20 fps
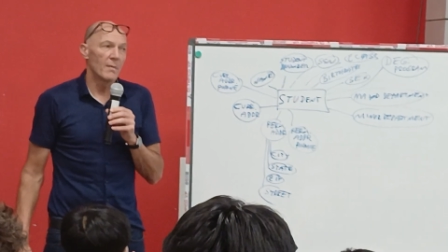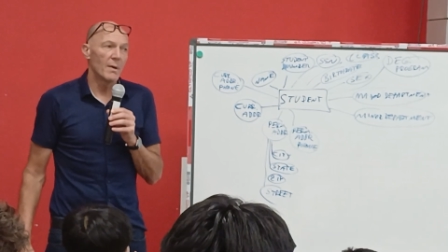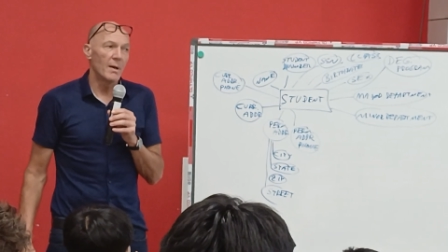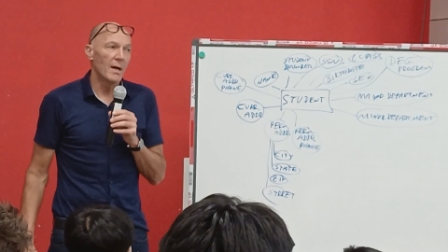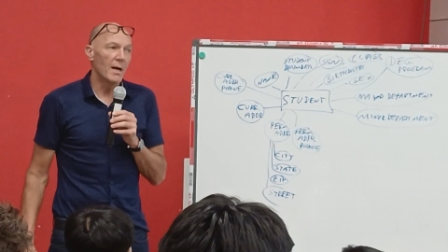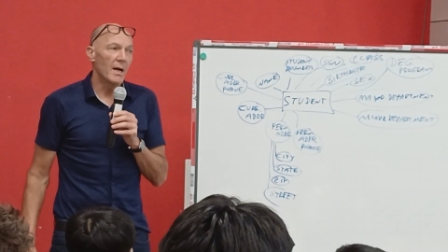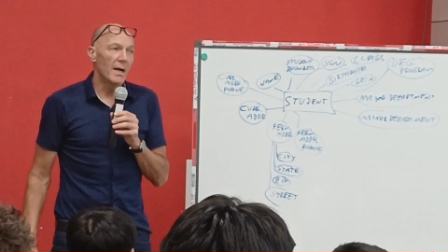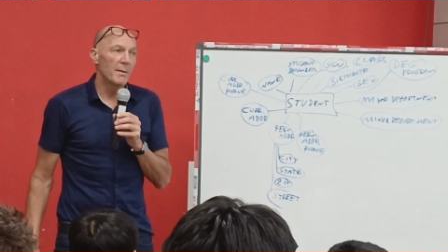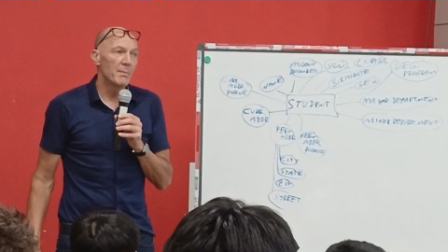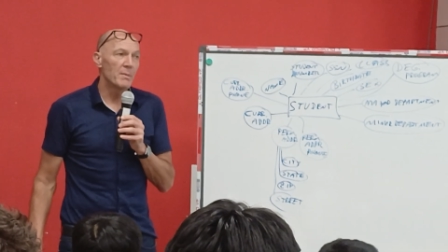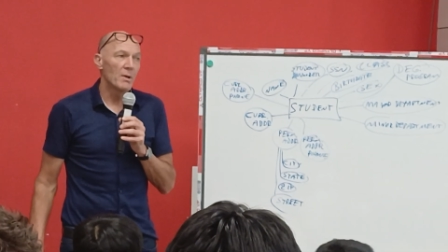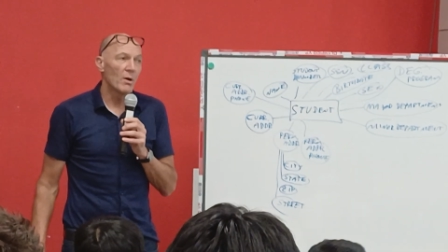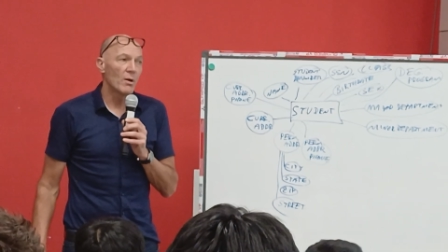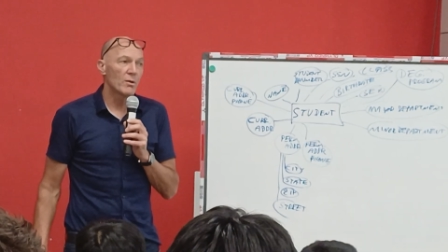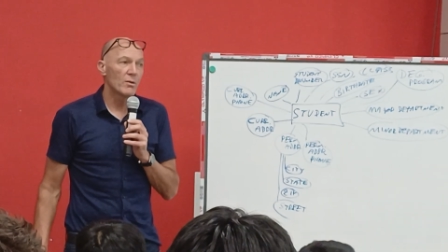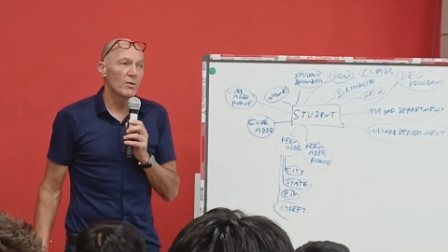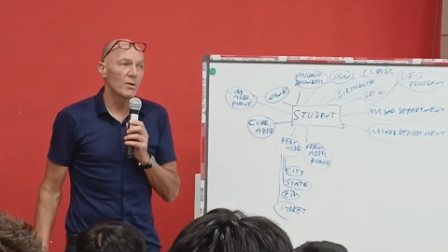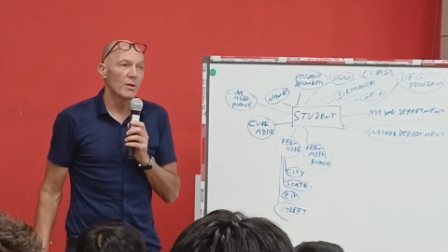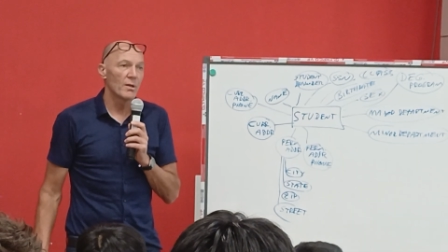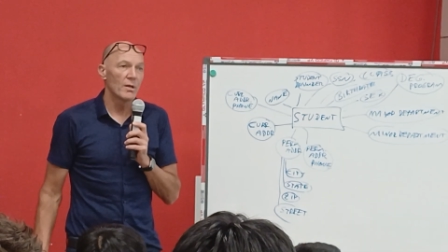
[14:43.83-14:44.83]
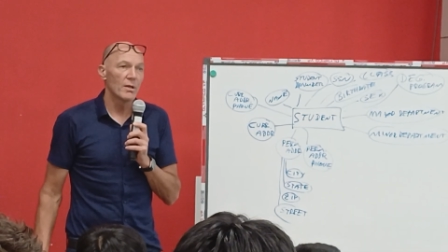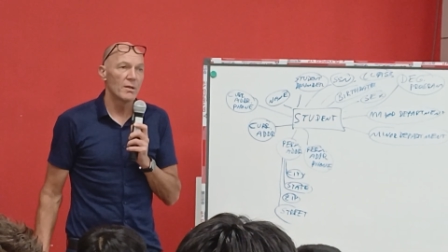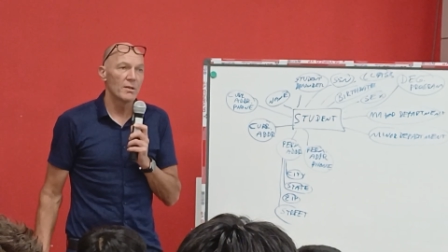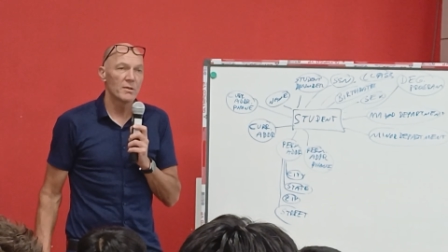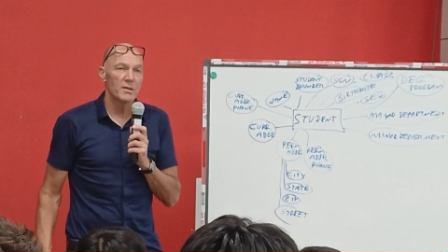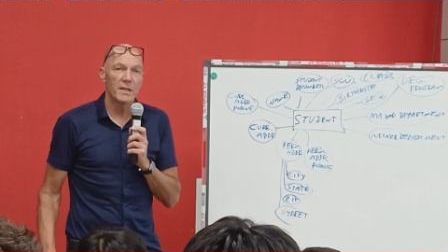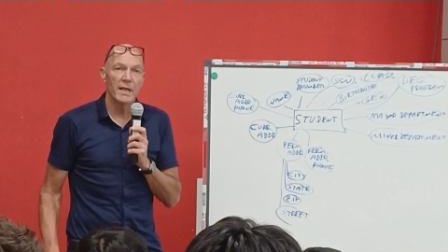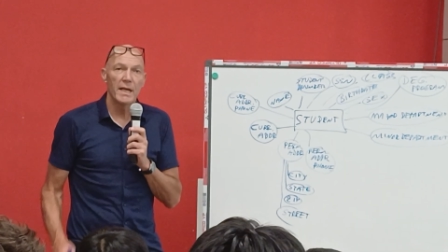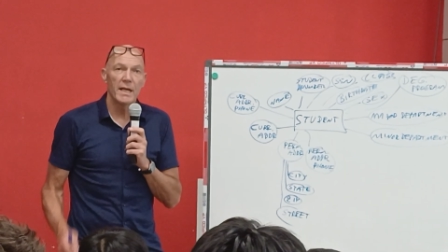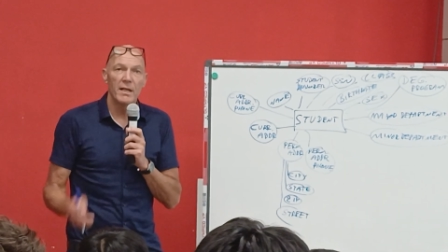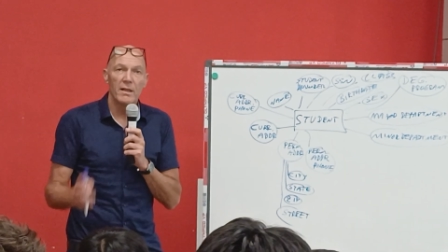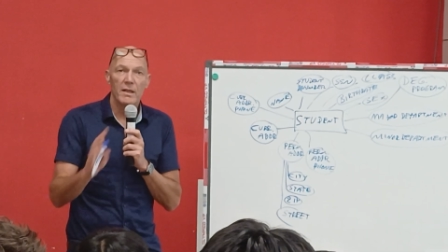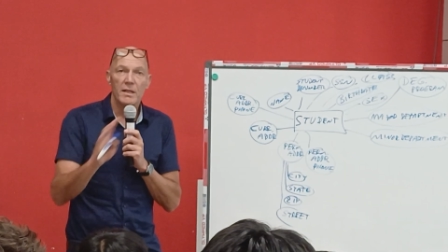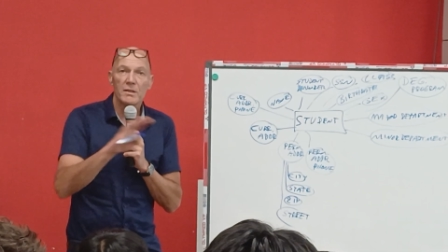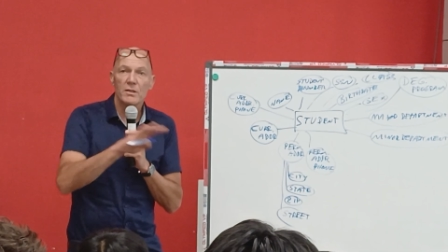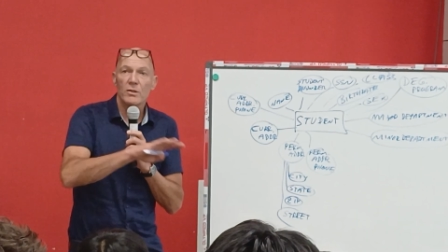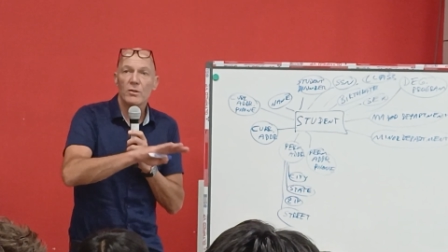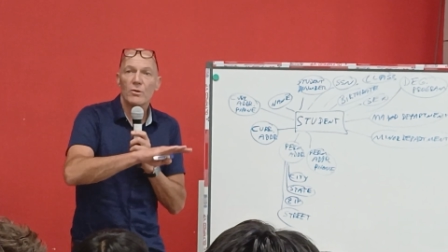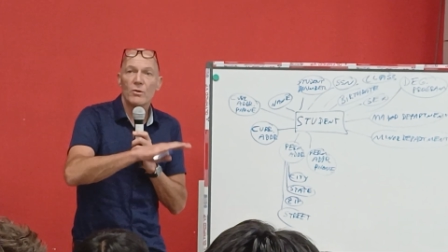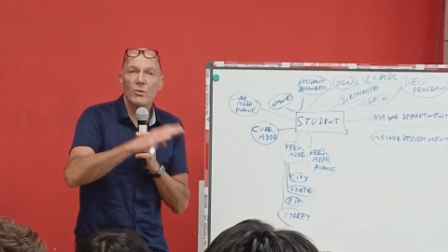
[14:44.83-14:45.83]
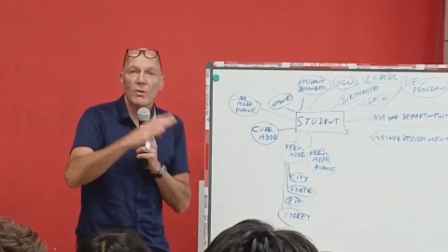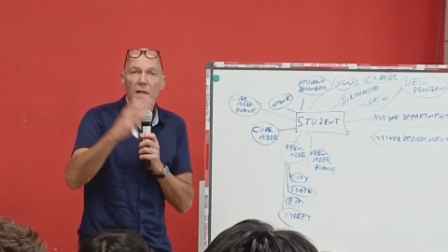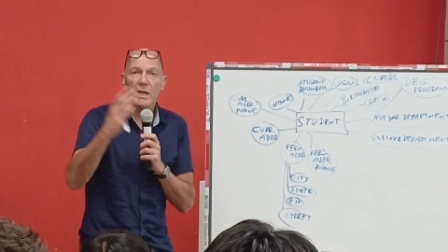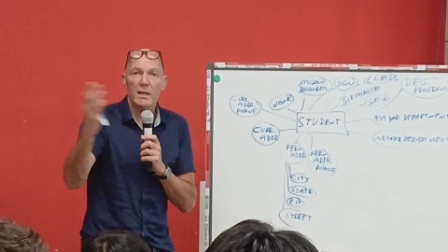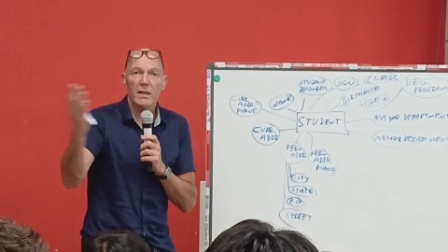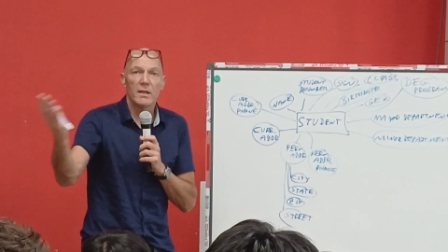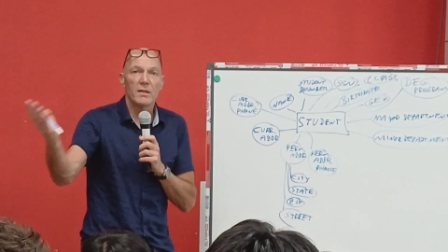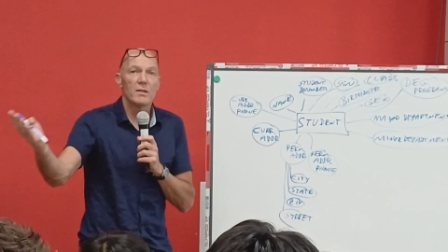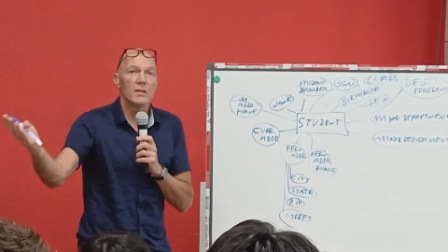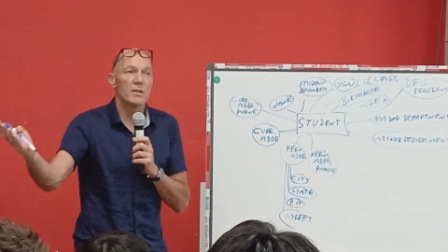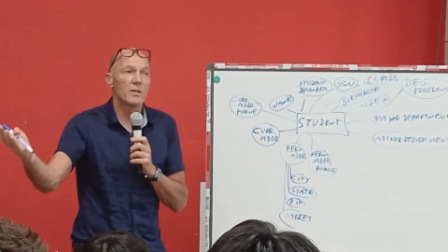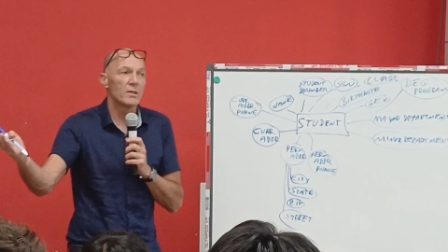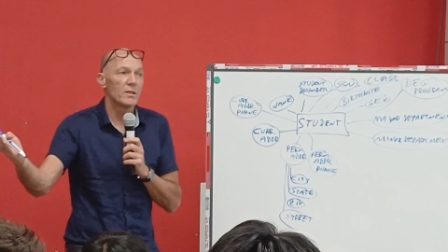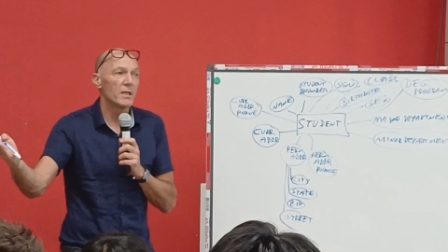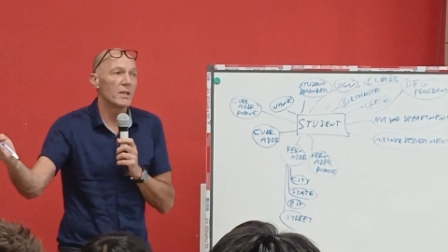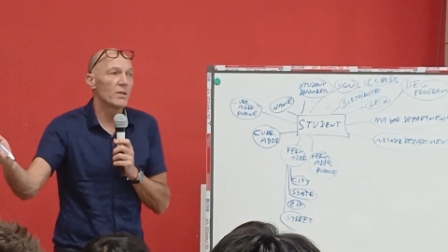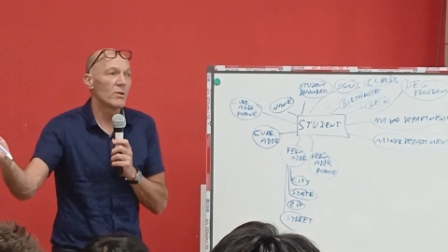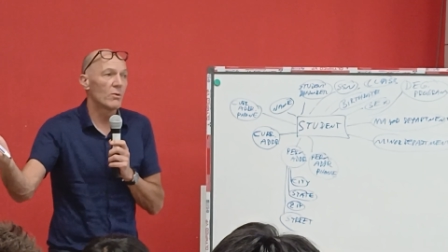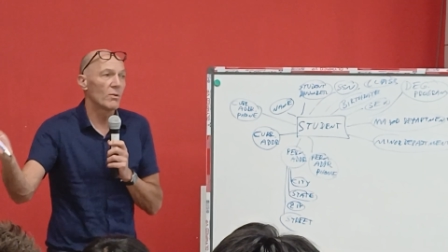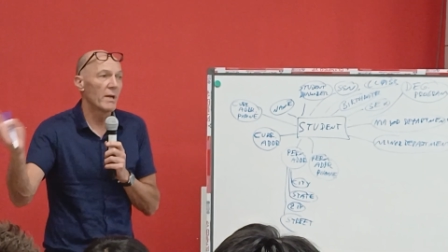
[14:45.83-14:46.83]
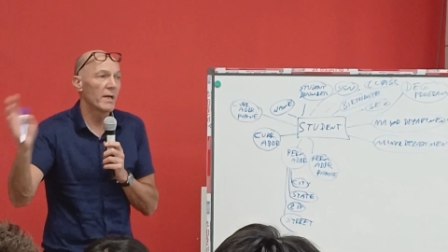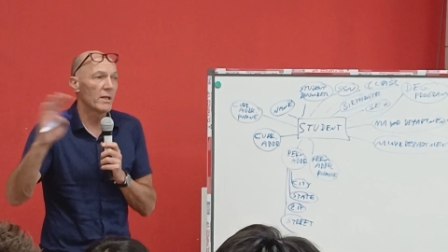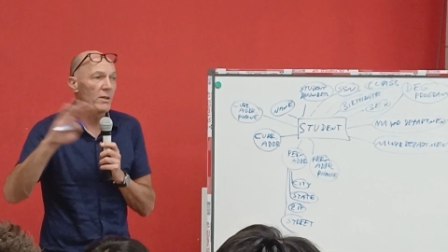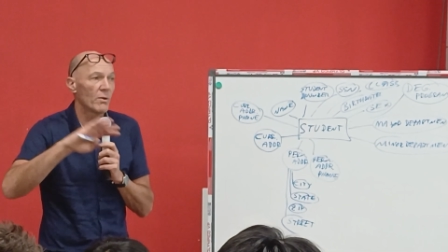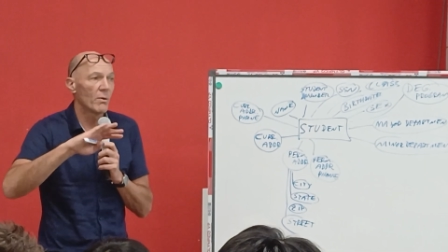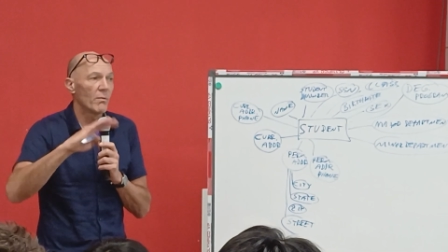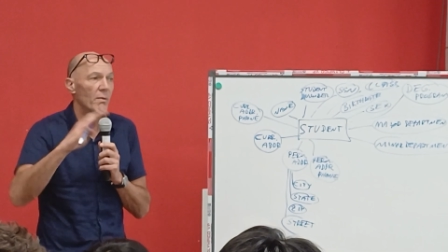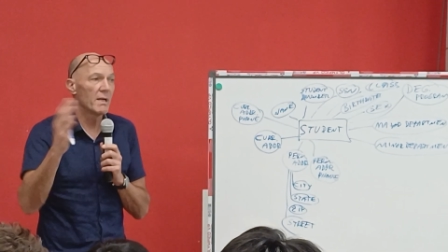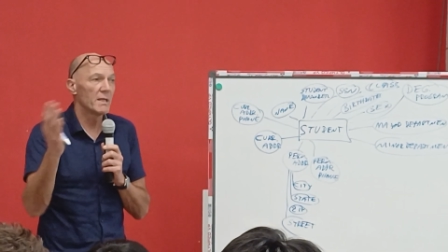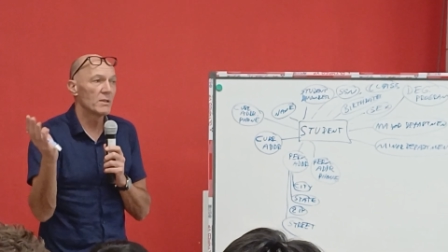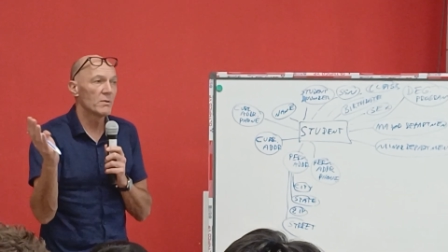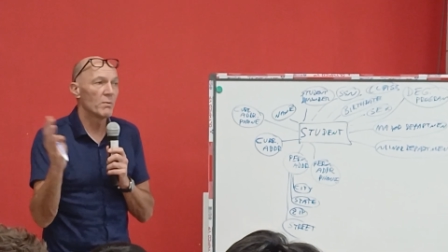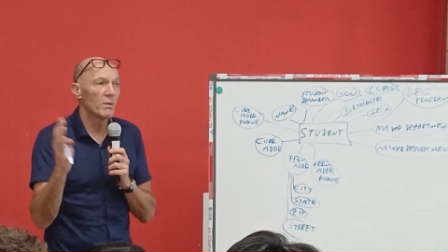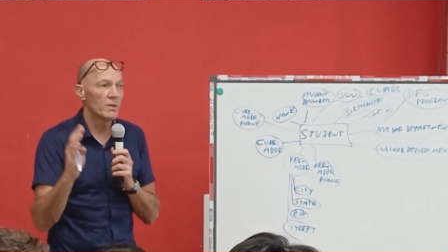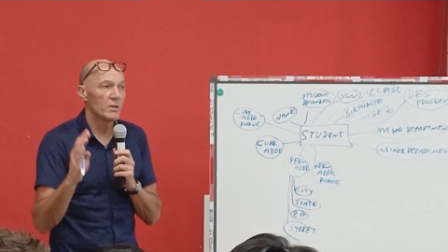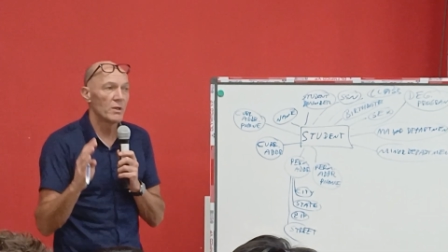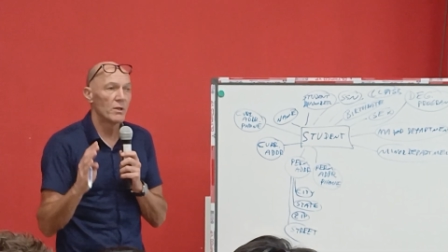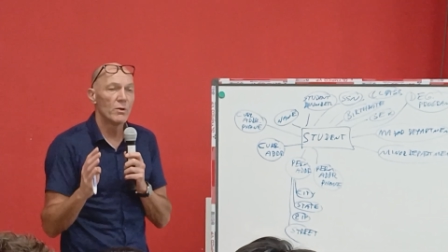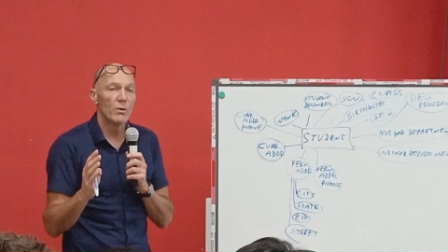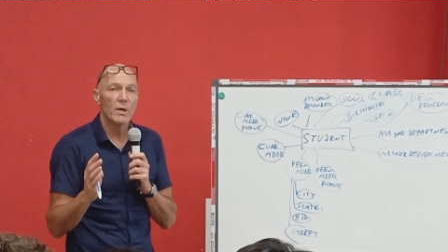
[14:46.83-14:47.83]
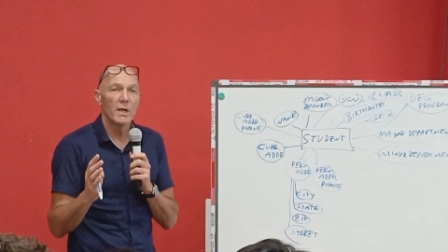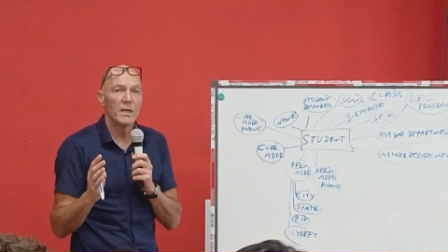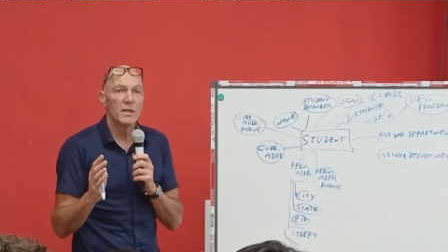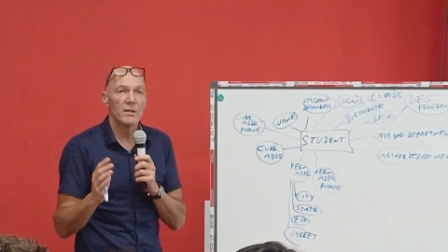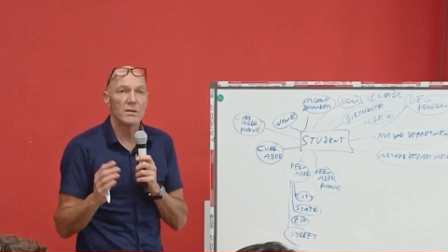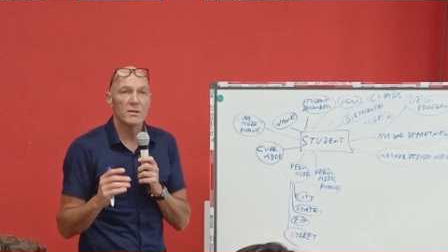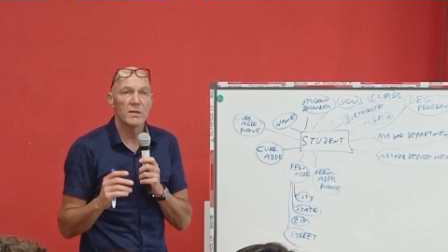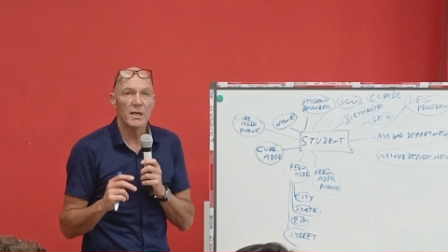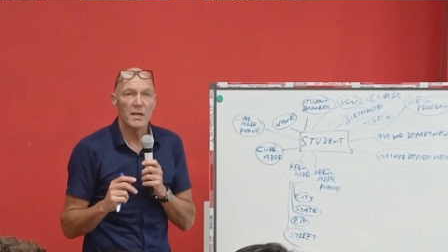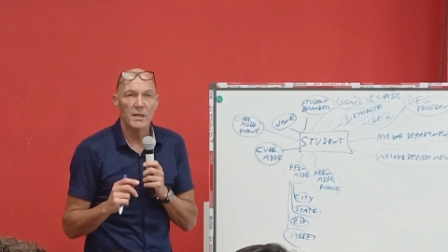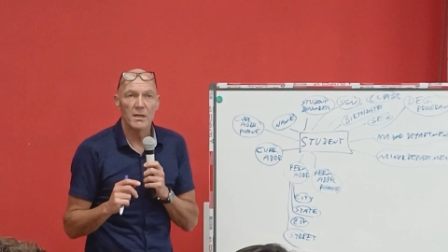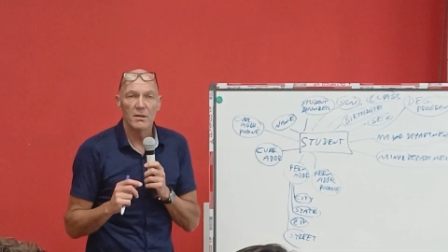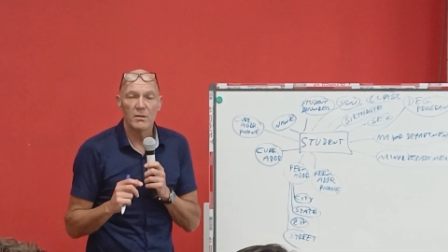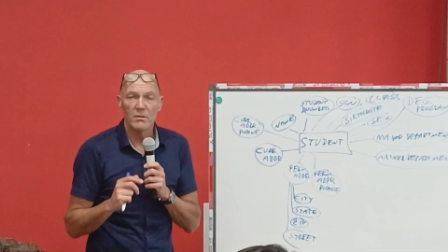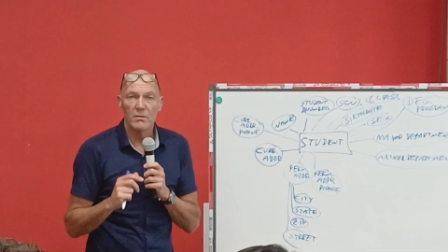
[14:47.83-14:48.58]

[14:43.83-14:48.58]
I'm not saying this is correct and this is incorrect or vice versa. You can decide.